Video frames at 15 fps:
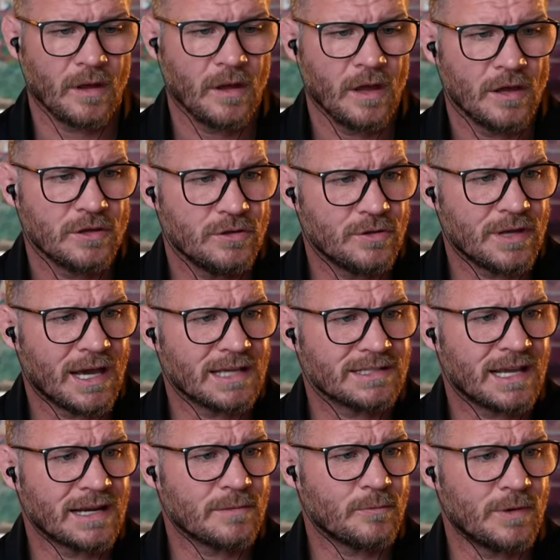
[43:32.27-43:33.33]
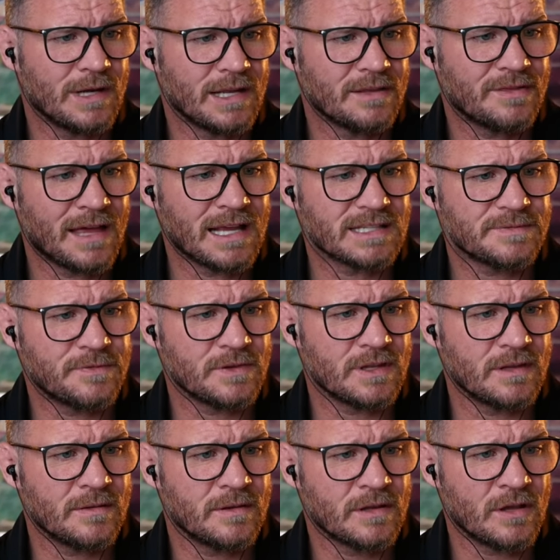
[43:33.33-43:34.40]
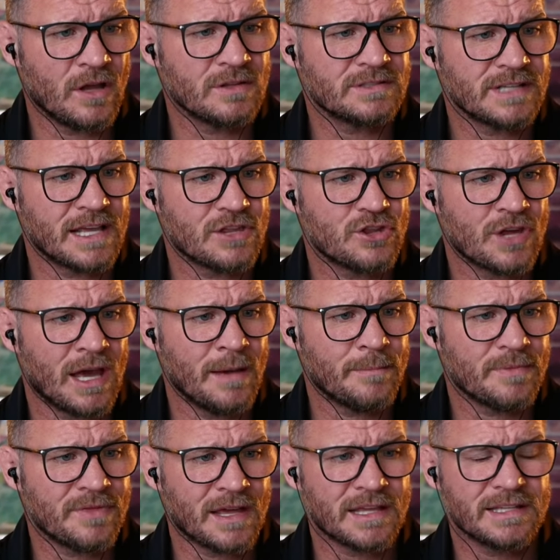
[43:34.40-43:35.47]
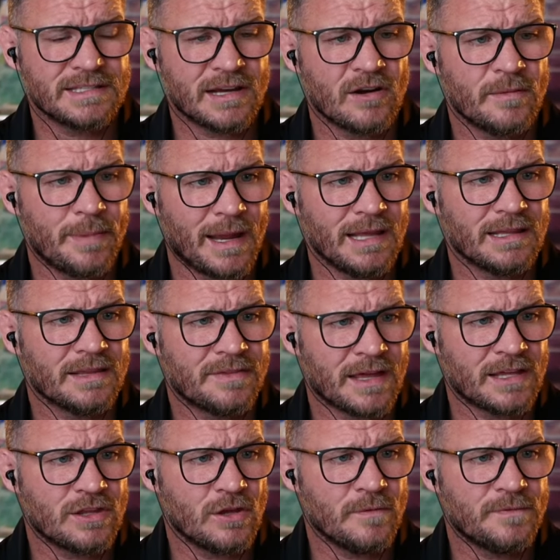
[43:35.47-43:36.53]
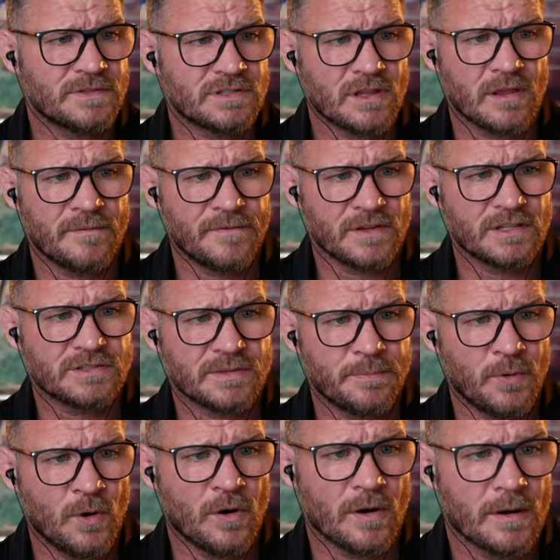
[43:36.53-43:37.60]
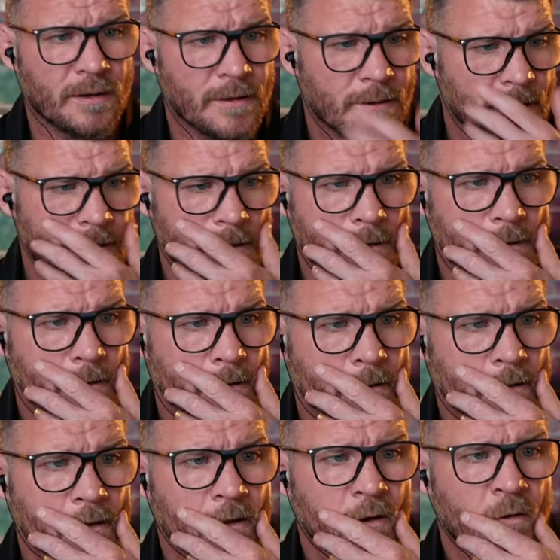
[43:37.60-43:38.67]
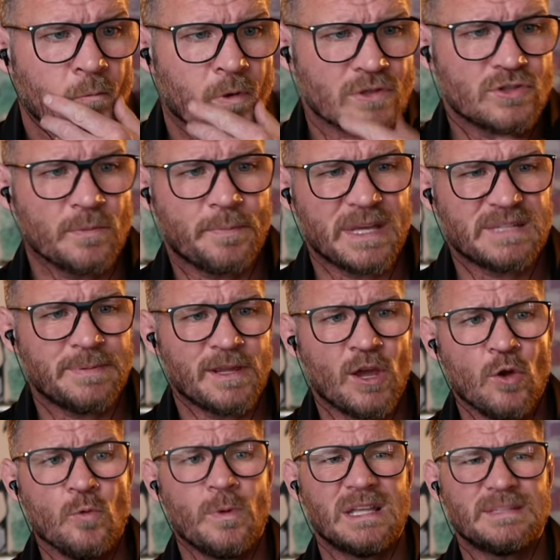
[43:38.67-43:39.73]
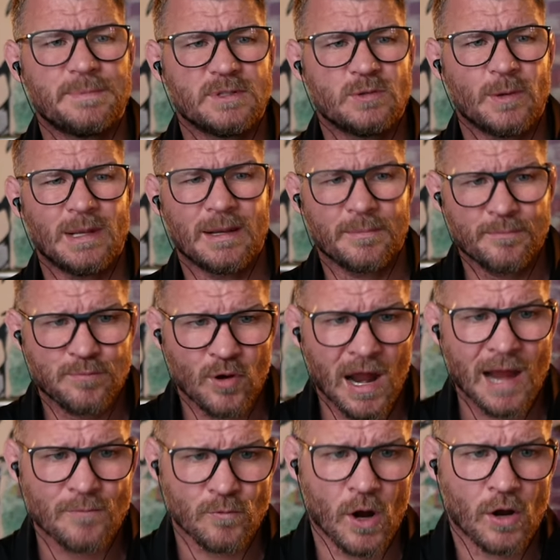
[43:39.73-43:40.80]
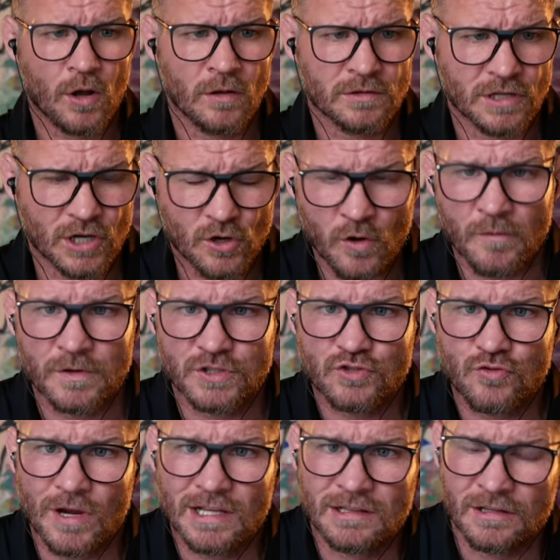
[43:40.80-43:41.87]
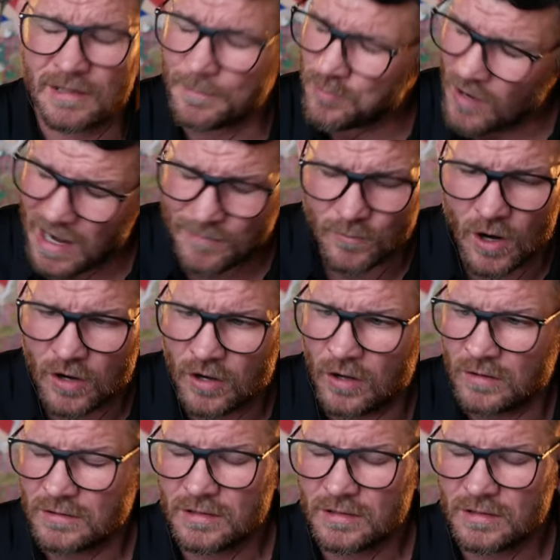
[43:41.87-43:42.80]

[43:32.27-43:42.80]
You guys had him winning. Thanks for the content, champ. Thank you, Terry Bailey. Thank you for, for the support. What's up, Bisping? Who wins between a prime Rockhold and a current Strickland? The prime Rockhold.